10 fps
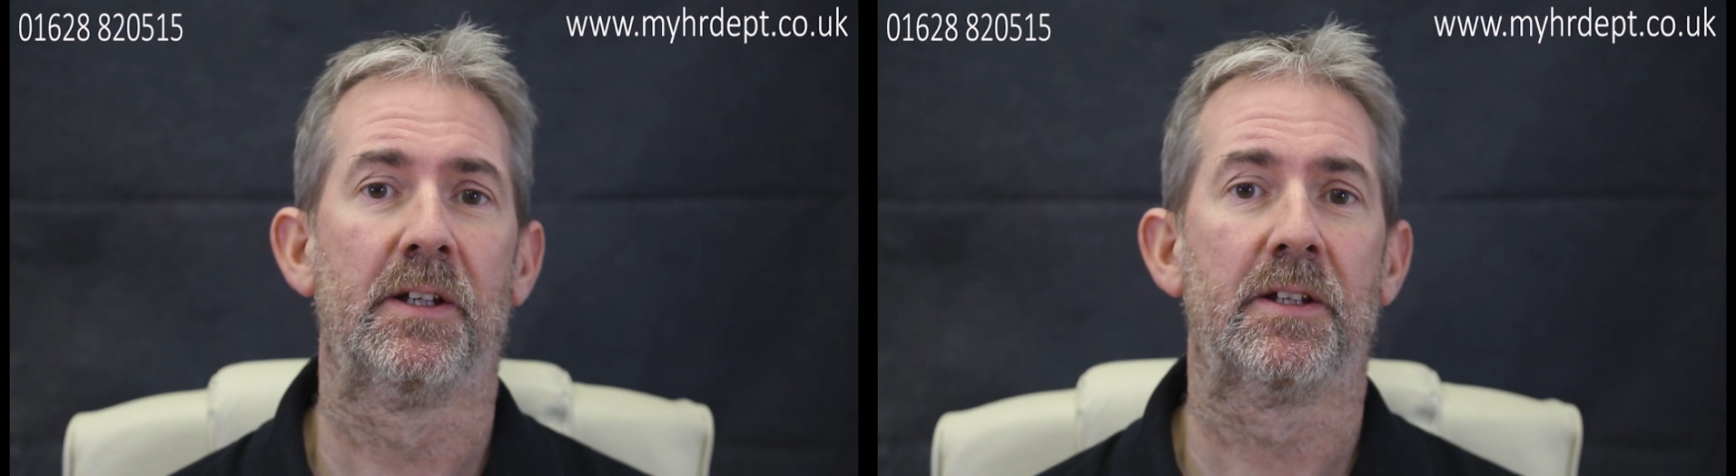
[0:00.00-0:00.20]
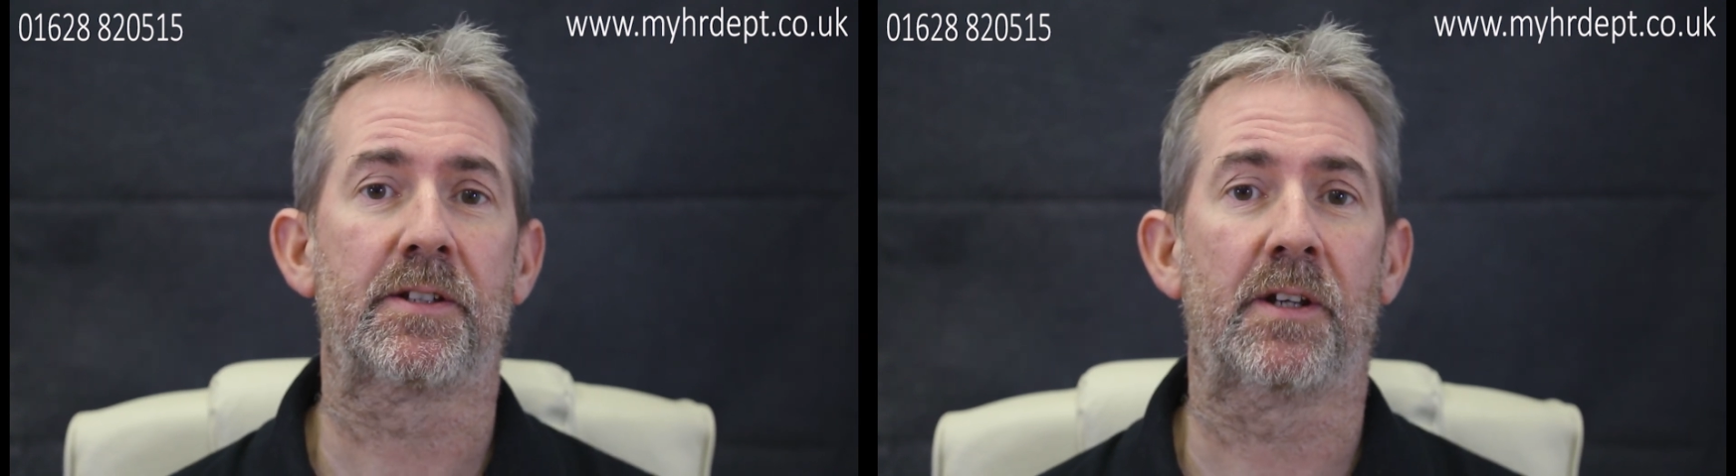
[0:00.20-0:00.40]

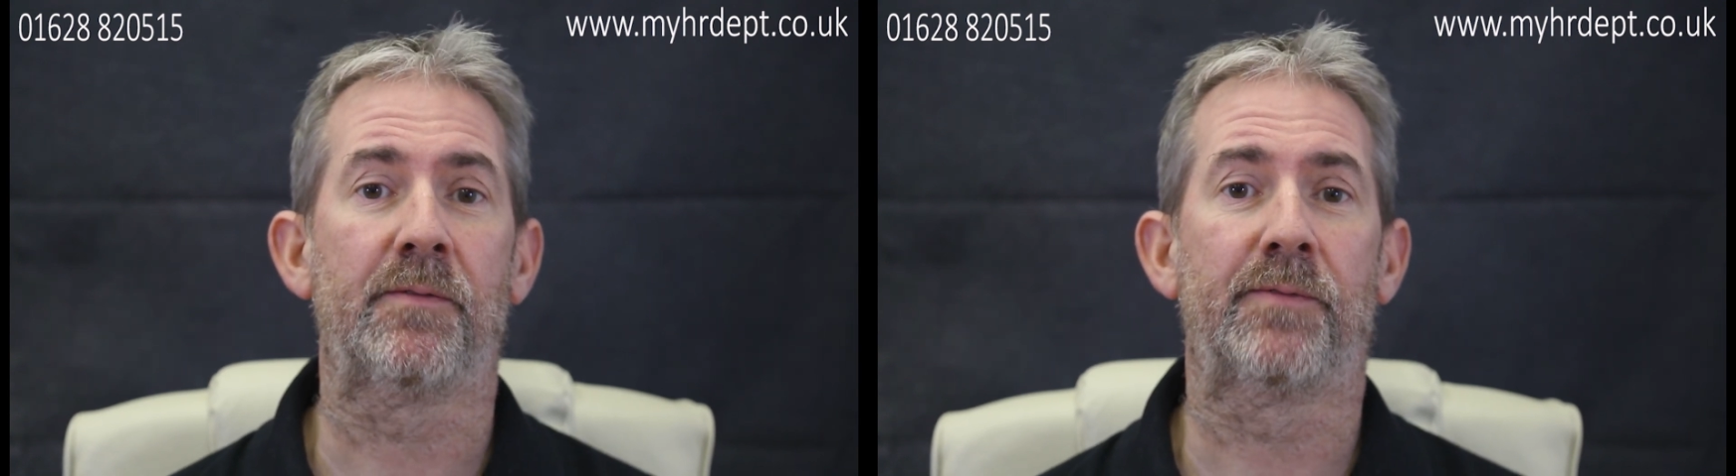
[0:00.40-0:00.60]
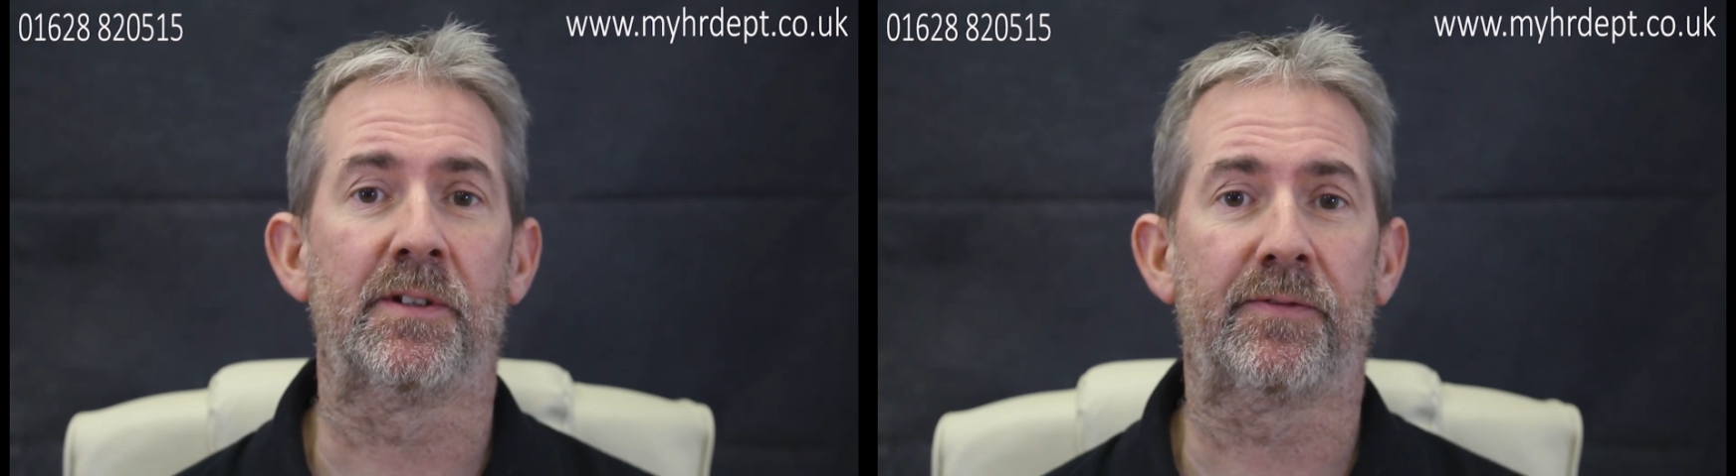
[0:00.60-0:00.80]
So
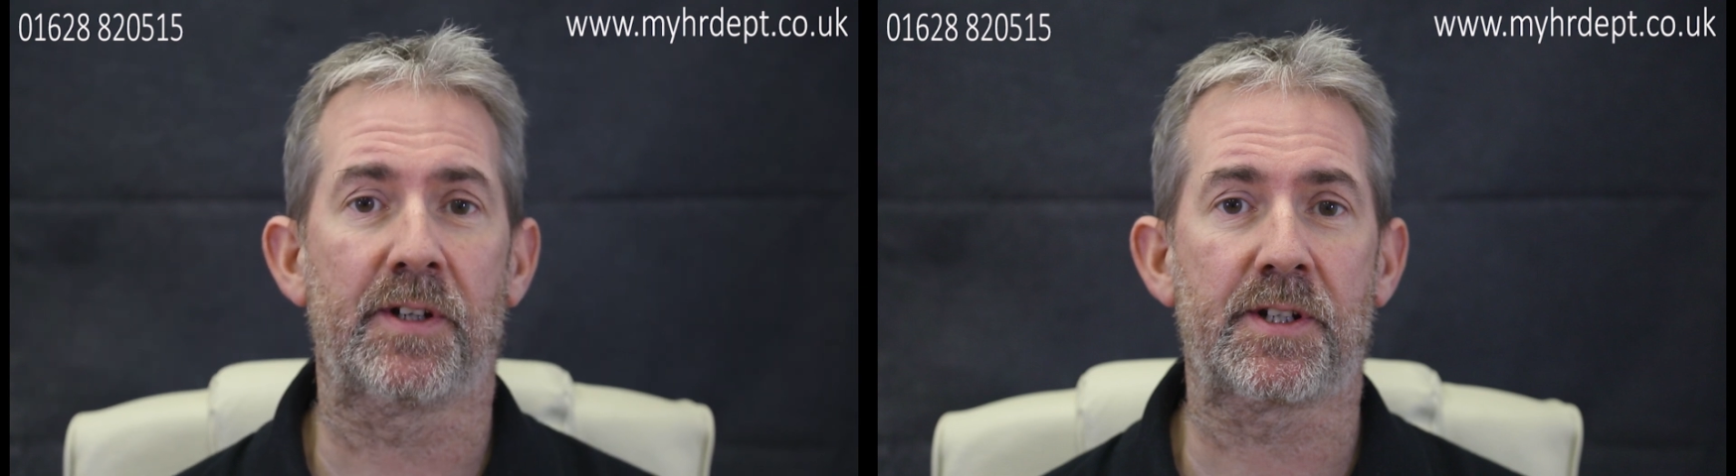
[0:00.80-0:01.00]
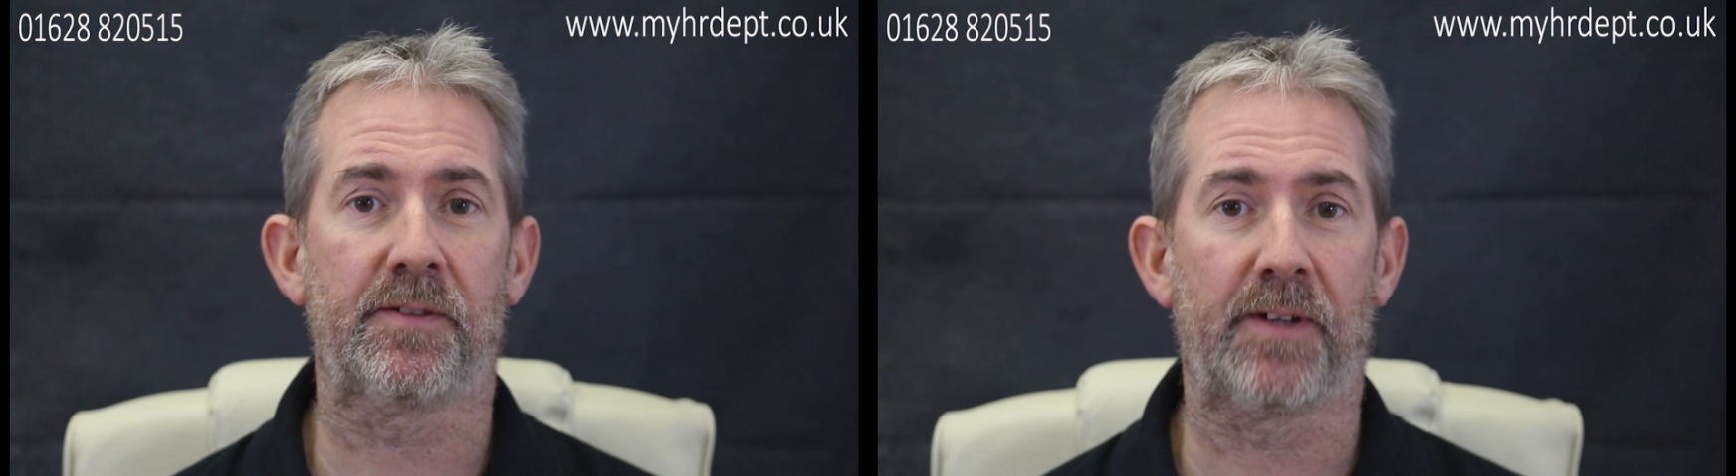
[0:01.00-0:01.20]
from the
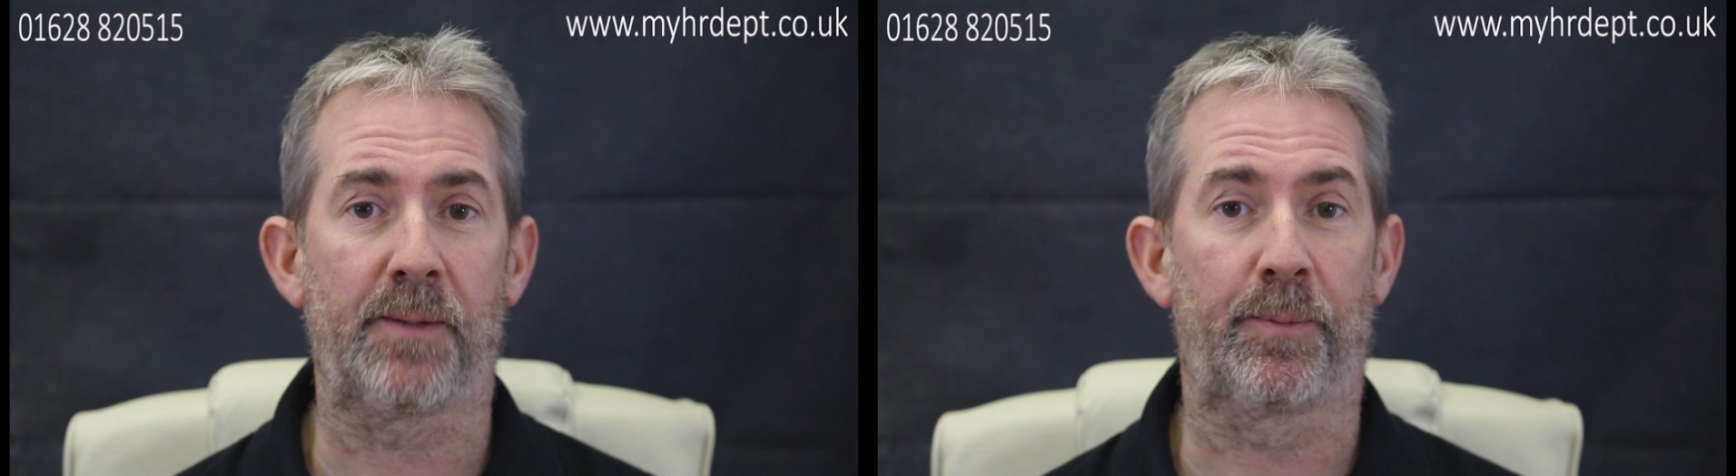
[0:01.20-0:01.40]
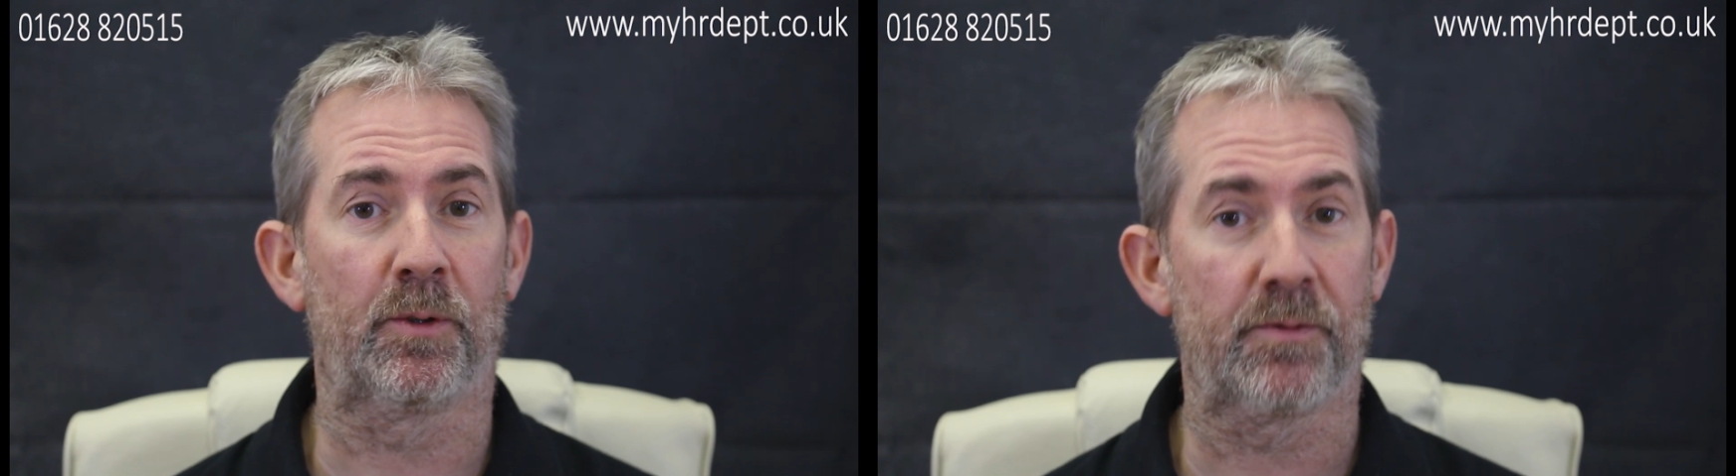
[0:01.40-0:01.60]
1st of
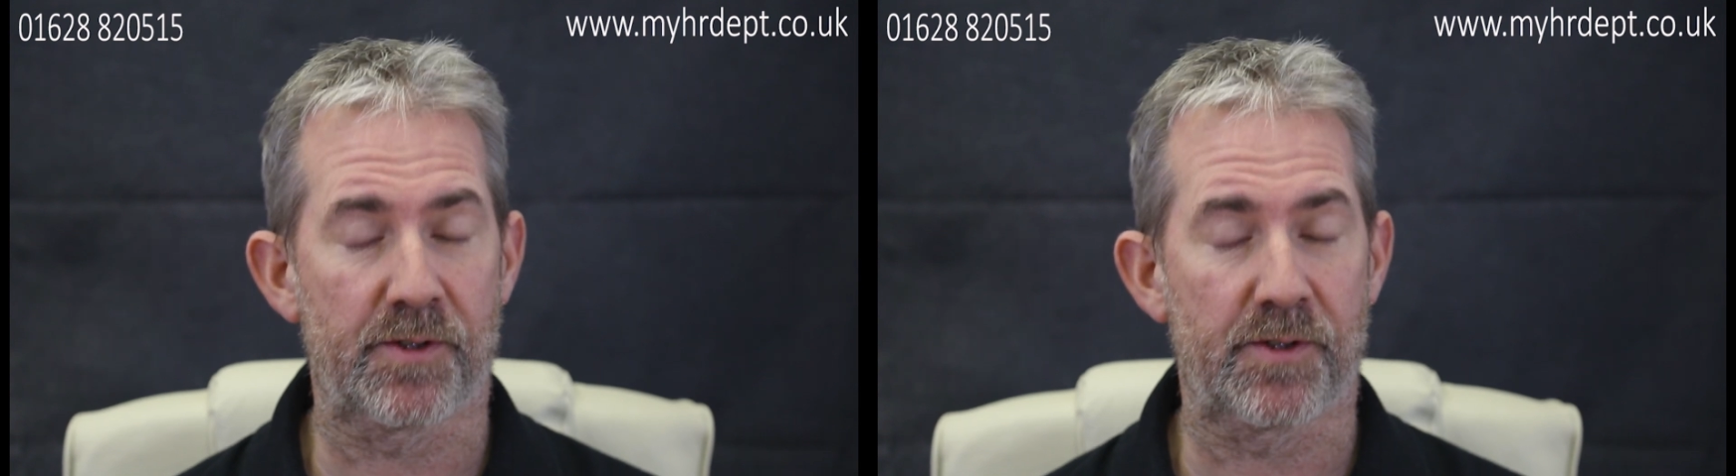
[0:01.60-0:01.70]
April